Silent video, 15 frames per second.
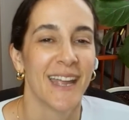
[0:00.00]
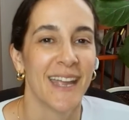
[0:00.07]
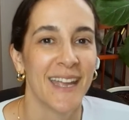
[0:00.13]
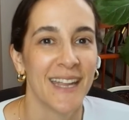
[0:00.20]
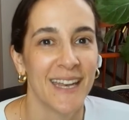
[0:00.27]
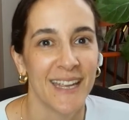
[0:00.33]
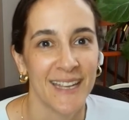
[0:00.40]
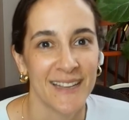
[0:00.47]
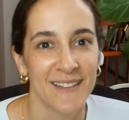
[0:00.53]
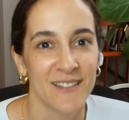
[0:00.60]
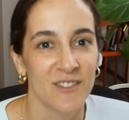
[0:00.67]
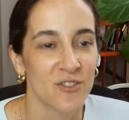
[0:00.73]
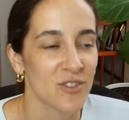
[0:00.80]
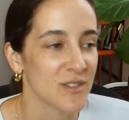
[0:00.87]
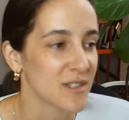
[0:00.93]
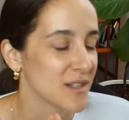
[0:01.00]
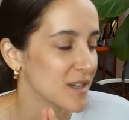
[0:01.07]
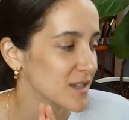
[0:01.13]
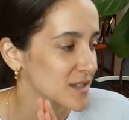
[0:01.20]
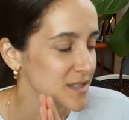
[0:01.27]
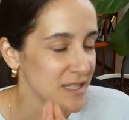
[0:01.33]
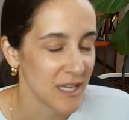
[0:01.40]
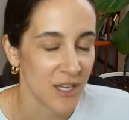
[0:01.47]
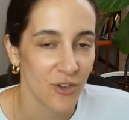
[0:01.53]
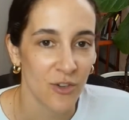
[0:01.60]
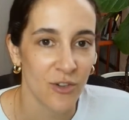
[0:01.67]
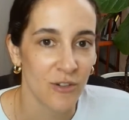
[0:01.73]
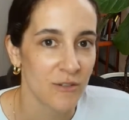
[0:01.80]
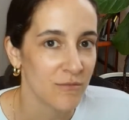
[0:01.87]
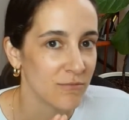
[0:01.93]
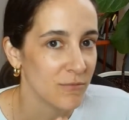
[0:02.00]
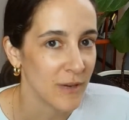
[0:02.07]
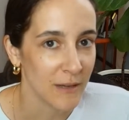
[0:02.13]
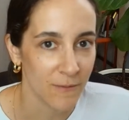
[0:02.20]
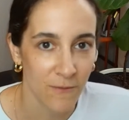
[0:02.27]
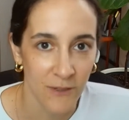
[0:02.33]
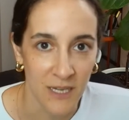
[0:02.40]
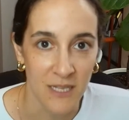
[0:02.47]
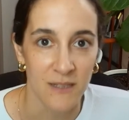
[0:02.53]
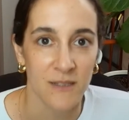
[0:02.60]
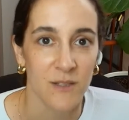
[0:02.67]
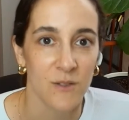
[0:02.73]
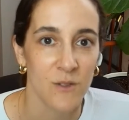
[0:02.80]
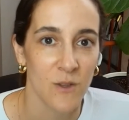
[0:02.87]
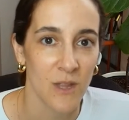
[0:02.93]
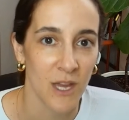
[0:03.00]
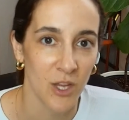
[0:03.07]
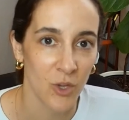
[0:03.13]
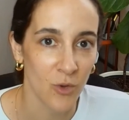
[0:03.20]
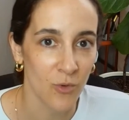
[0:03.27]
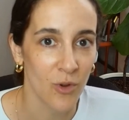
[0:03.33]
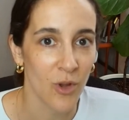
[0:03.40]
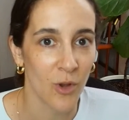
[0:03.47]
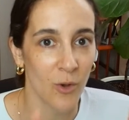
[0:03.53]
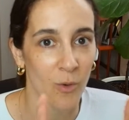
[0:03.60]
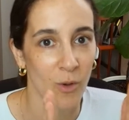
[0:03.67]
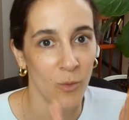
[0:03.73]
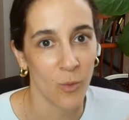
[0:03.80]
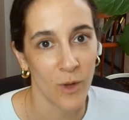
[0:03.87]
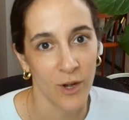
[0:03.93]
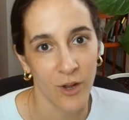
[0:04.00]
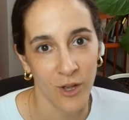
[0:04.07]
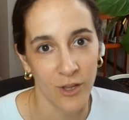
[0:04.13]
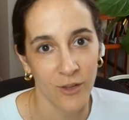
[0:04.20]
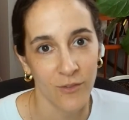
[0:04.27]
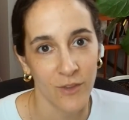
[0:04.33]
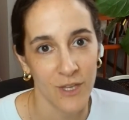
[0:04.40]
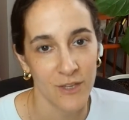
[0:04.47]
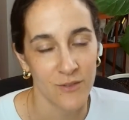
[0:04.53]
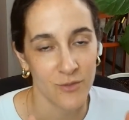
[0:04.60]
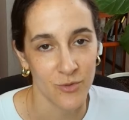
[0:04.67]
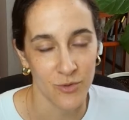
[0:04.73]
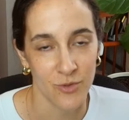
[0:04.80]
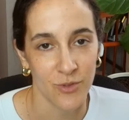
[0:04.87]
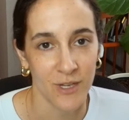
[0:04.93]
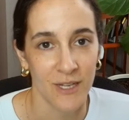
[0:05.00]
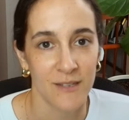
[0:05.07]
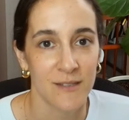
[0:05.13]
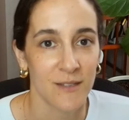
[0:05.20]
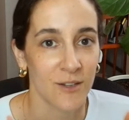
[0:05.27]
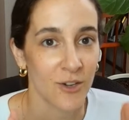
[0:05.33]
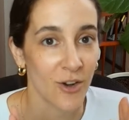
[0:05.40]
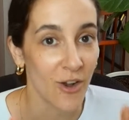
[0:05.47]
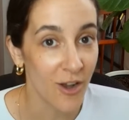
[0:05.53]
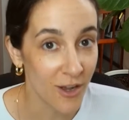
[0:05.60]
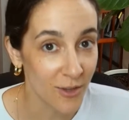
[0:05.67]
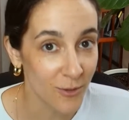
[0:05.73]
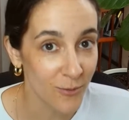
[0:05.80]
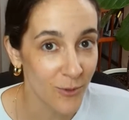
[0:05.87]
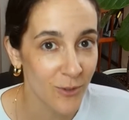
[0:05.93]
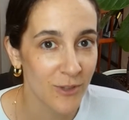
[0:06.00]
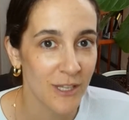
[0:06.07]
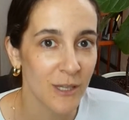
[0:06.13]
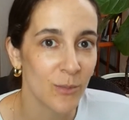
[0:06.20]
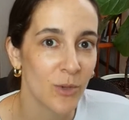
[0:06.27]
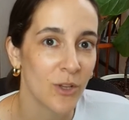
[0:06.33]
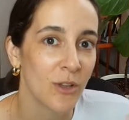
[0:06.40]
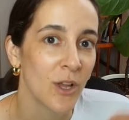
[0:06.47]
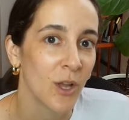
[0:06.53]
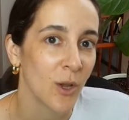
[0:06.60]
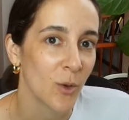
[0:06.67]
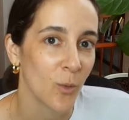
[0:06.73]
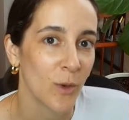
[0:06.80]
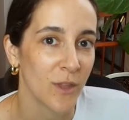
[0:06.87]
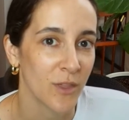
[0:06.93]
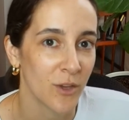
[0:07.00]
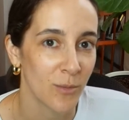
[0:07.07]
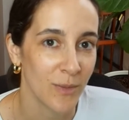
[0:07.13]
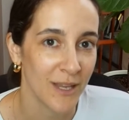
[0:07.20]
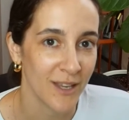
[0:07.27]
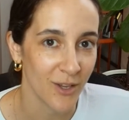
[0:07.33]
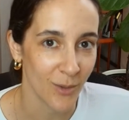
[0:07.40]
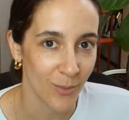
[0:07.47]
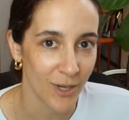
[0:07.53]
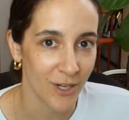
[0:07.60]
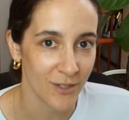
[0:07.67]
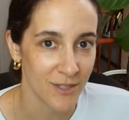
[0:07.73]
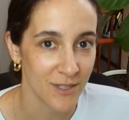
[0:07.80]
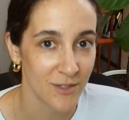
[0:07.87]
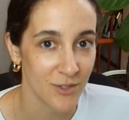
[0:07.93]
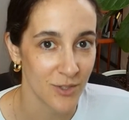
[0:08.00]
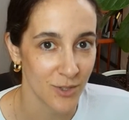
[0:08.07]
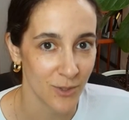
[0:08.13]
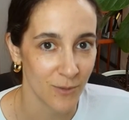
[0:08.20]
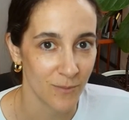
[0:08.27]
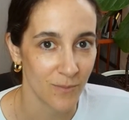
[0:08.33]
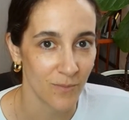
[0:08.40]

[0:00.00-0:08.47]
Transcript: It is just a standard reference so that you know what all of these nutrients that are on the food label, what they're being compared to.